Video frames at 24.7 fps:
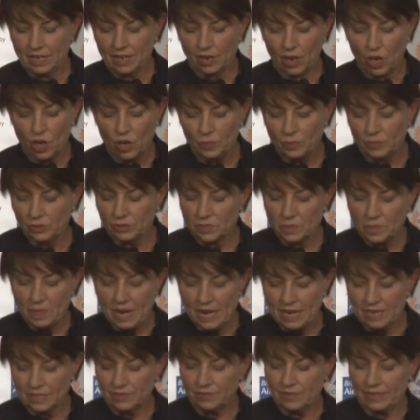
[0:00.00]
Global
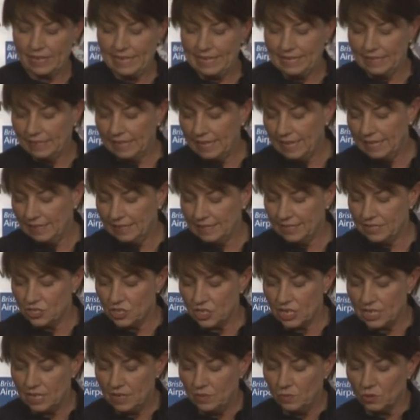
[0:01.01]
demand for
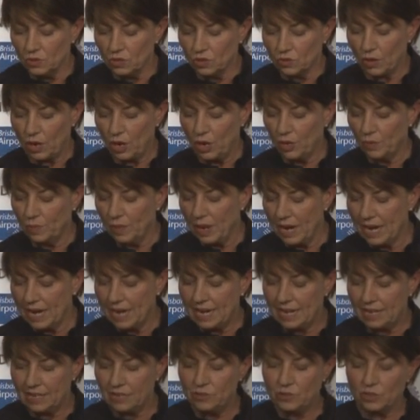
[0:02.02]
LNG will grow by
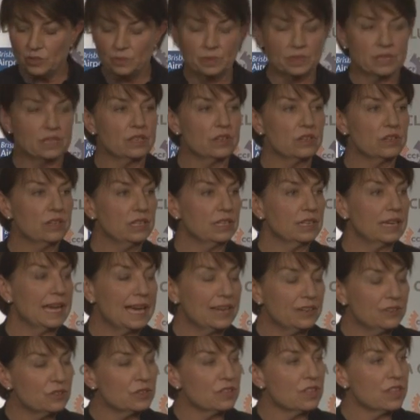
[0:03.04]

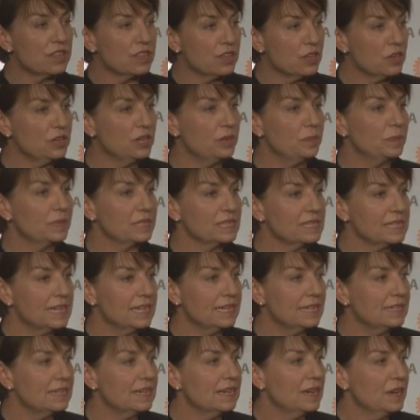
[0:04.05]

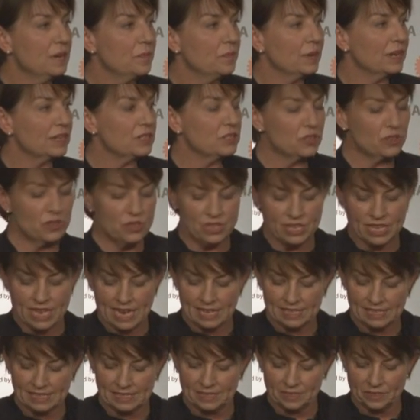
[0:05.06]
130% by
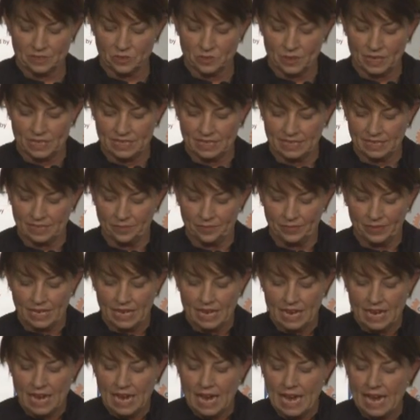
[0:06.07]
2020.
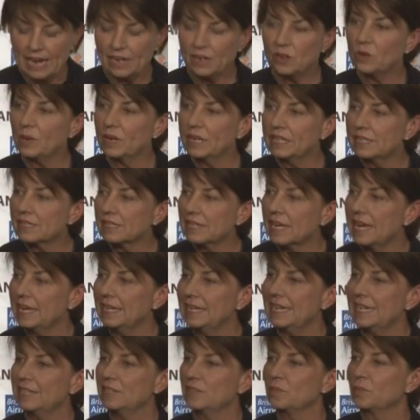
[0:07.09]
And
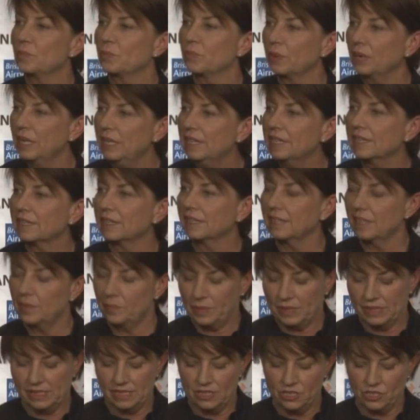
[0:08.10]
Queensland is brilliantly
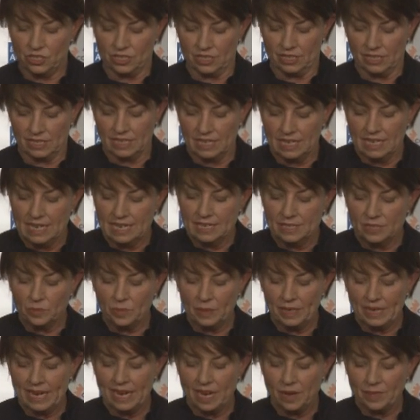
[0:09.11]
positioned to
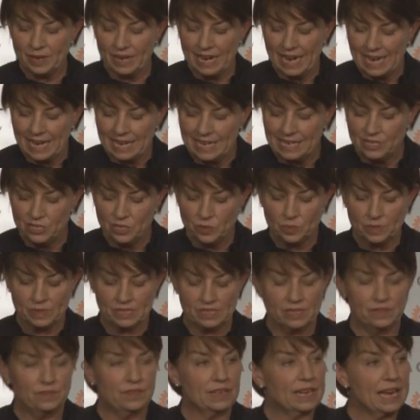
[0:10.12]
become an
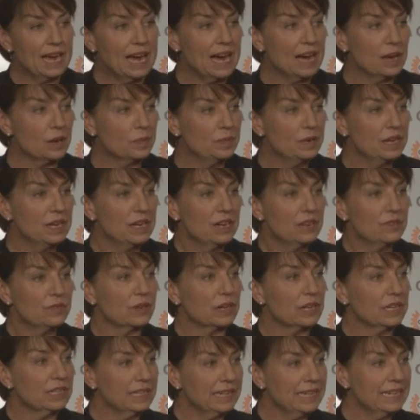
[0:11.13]
Asia-Pacific hub
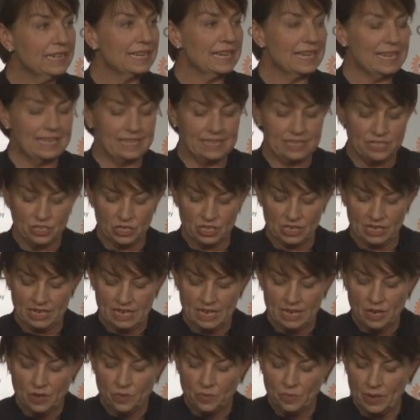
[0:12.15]
for cleaner
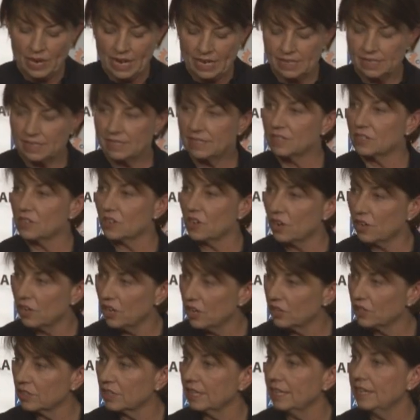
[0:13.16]
energy based not
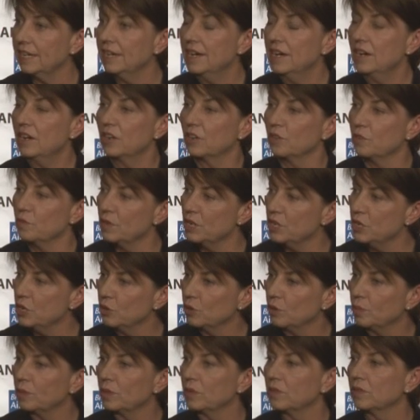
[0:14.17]
only on
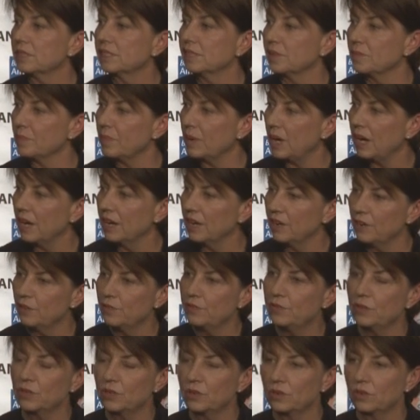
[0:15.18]
renewables and
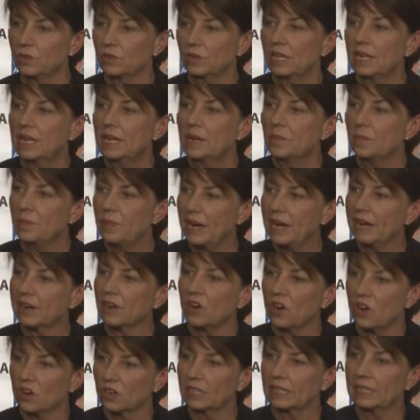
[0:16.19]
biofuel,
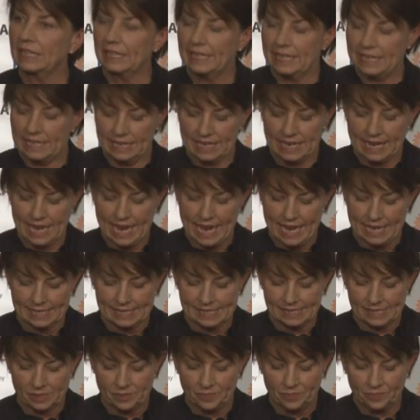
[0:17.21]
but on cleaner
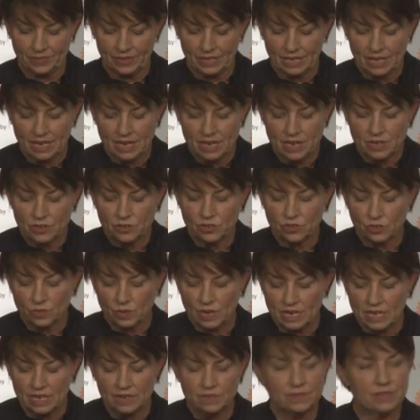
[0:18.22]
gas.
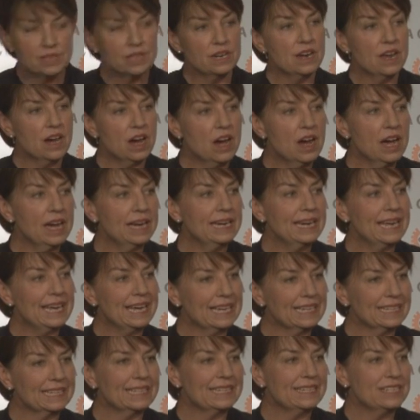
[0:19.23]
3 of the 9
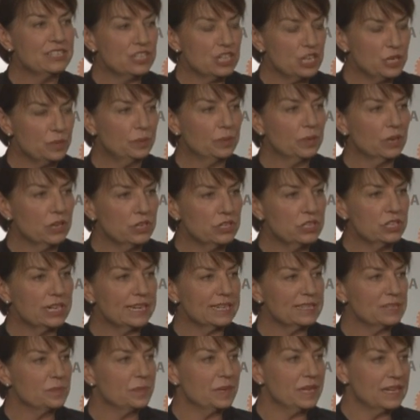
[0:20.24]
LNG
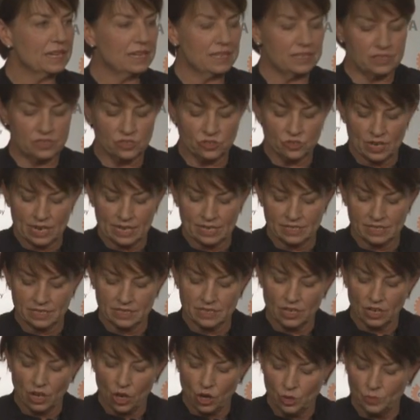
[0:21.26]
projects being
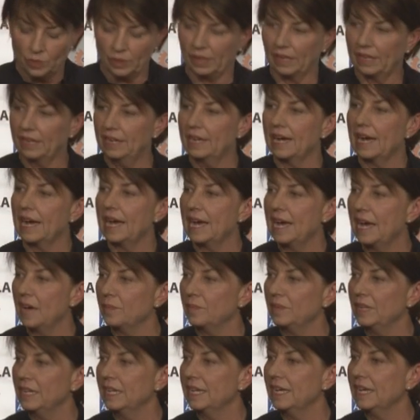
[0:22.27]
constructed globally are
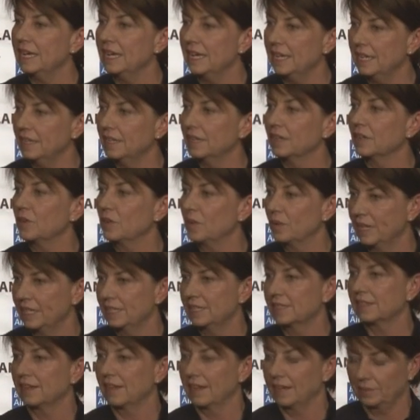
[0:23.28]
happening in
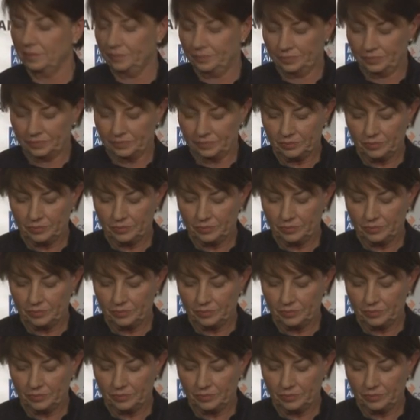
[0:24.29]
Queensland.